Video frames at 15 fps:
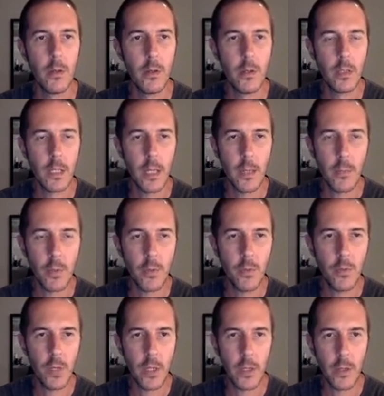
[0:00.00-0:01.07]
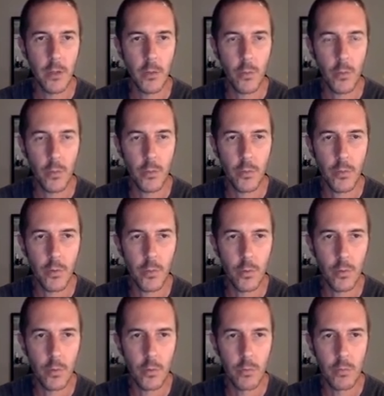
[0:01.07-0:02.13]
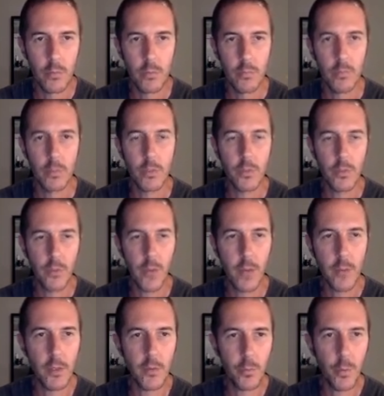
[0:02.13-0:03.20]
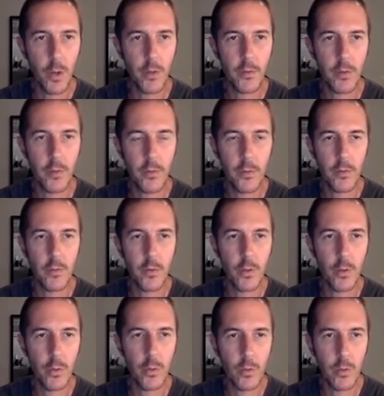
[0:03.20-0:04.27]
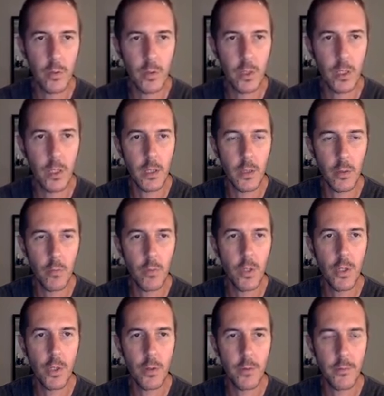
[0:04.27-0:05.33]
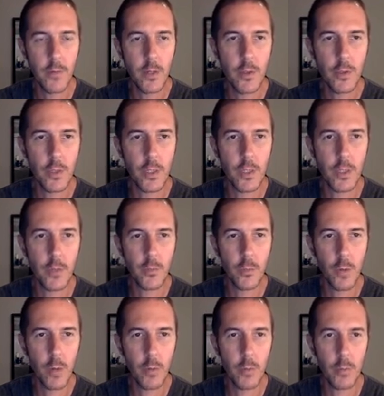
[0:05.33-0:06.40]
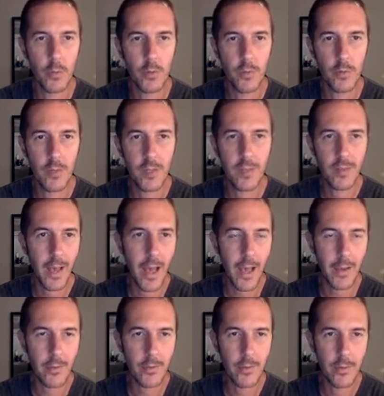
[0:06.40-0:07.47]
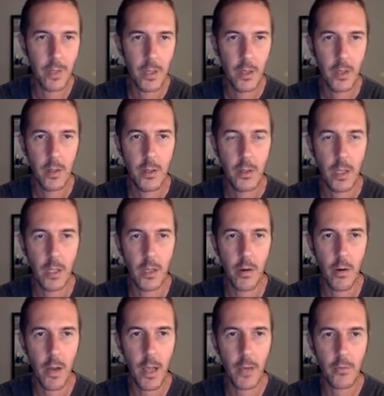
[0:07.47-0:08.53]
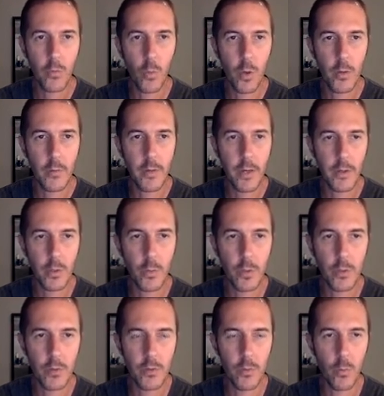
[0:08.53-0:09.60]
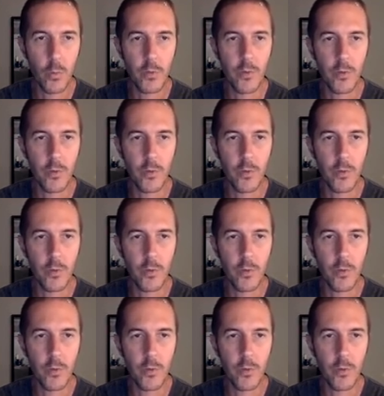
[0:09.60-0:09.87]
that I'm using in order to describe these processes to you, the original function in this problem was 6x, and our x1 value was a